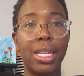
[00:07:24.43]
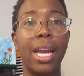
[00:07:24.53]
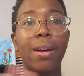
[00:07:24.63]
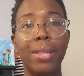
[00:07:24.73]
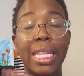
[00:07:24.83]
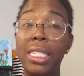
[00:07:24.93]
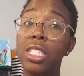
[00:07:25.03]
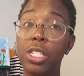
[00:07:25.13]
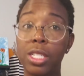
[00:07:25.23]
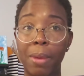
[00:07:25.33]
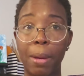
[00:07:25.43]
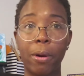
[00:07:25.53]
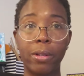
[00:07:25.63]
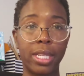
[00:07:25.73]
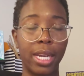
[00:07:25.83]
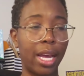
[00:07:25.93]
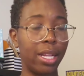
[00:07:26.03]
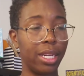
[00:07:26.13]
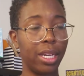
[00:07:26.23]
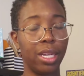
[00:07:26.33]
Now, this is just my
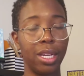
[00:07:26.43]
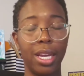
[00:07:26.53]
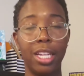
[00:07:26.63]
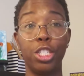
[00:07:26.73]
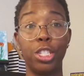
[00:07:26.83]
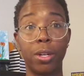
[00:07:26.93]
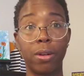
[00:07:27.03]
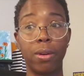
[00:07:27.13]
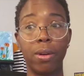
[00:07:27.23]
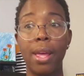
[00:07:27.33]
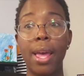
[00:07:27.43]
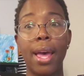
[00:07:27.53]
personality in general.